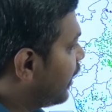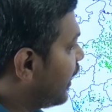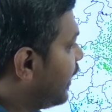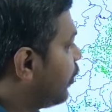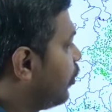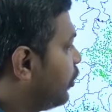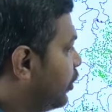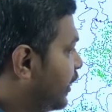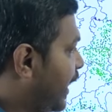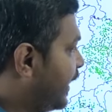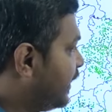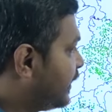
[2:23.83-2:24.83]
And on
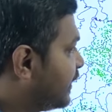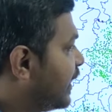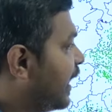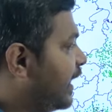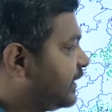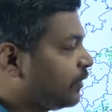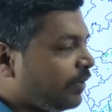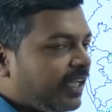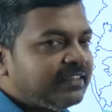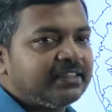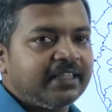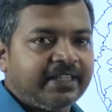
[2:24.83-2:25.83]
9th as well
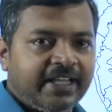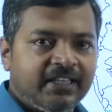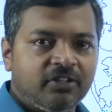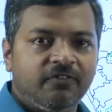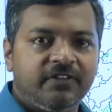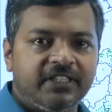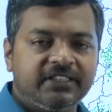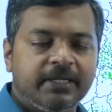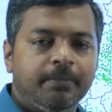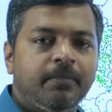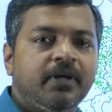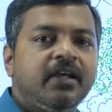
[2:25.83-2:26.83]
as 10th of
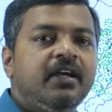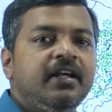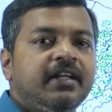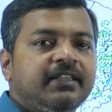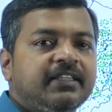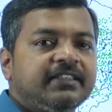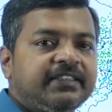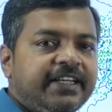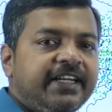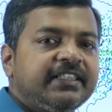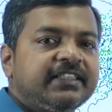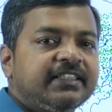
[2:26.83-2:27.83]
December, the
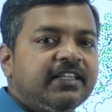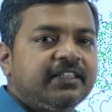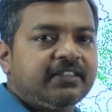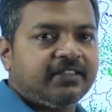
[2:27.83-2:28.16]
states,